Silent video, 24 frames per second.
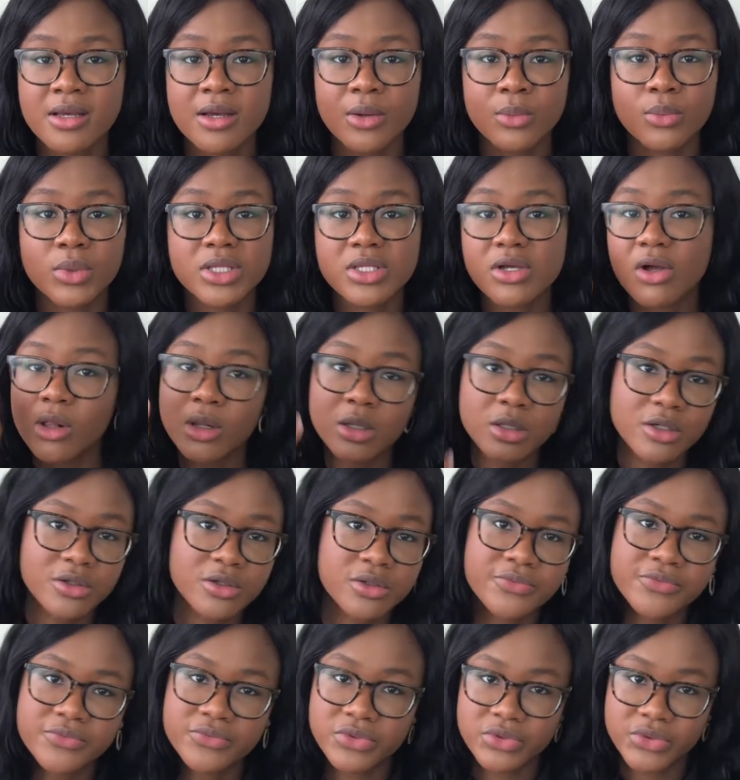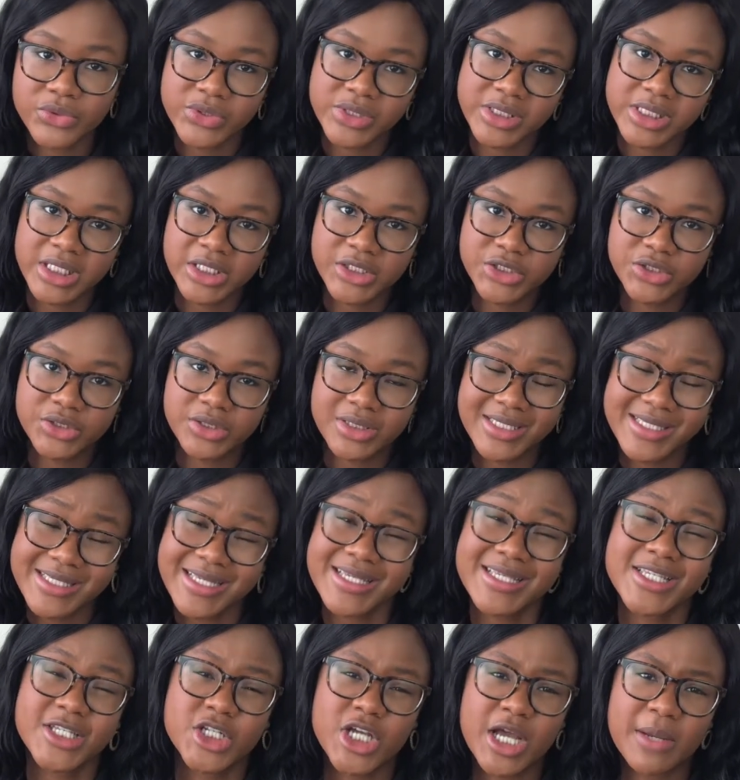with all of the
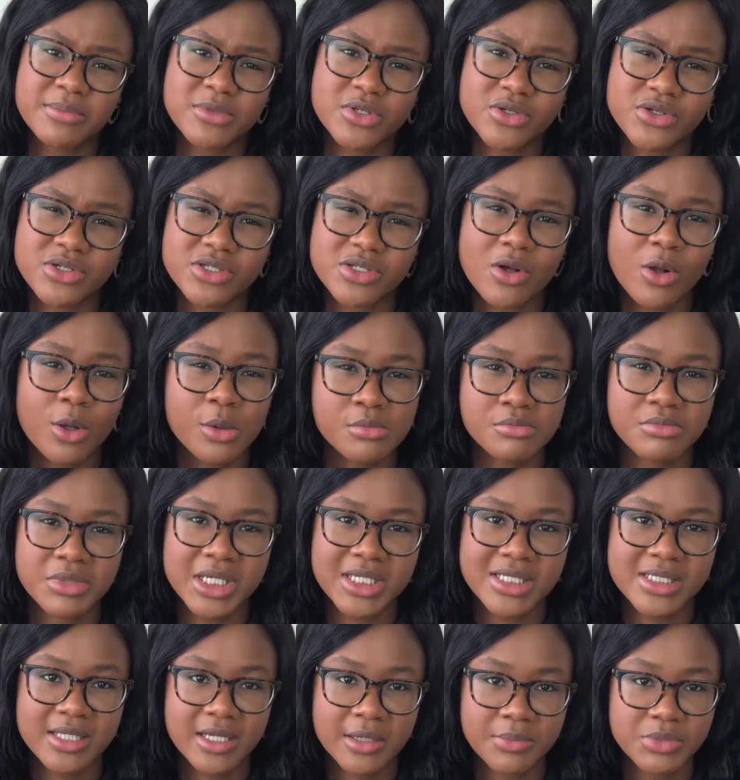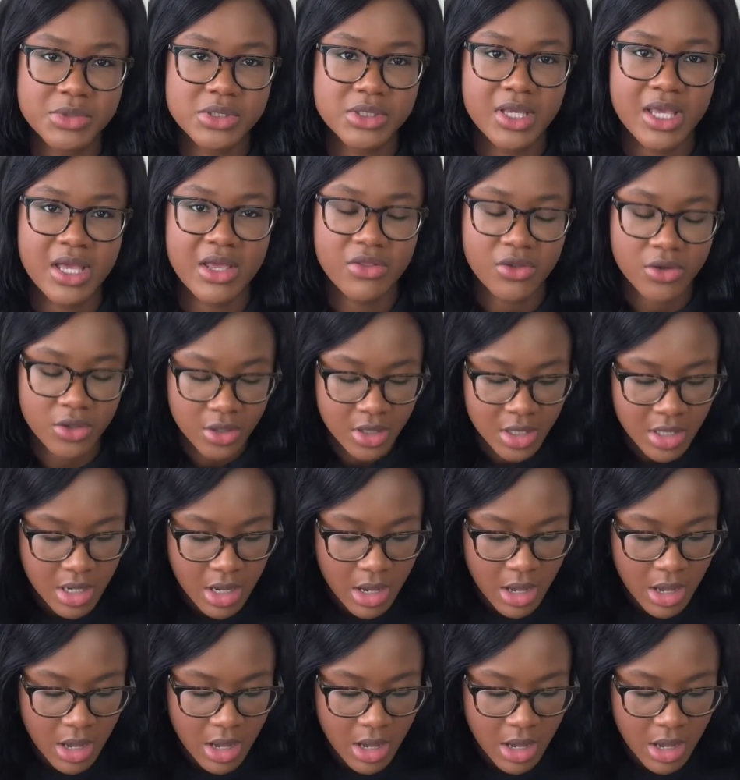6 chapters all mixed up together,